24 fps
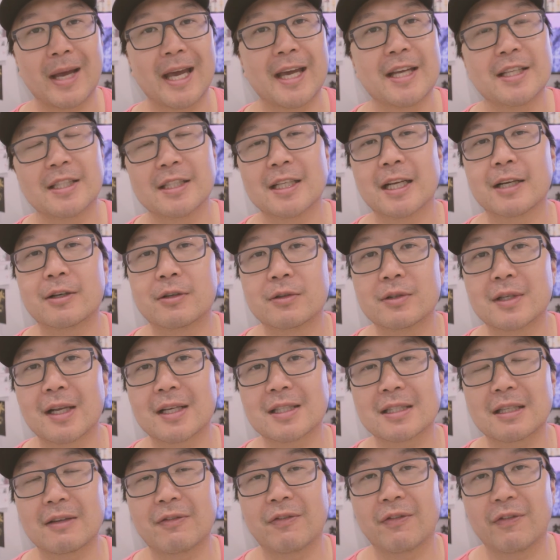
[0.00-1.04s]
page, and I couldn't
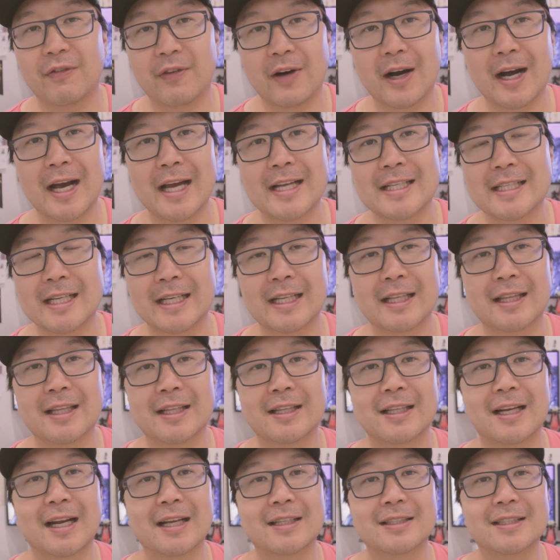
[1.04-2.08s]
actually find
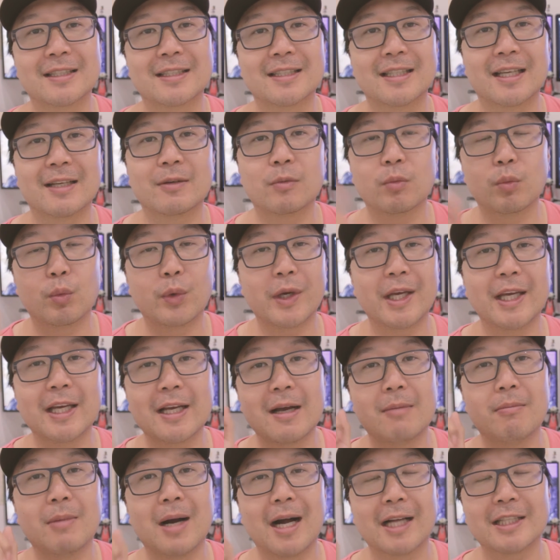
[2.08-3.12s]
anything that actually said, We
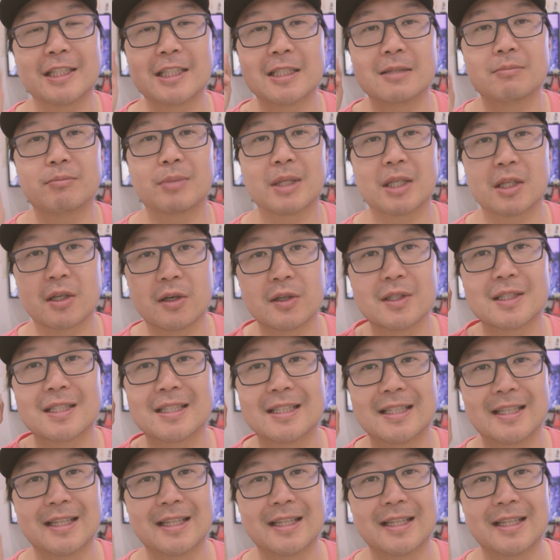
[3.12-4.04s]
are marching because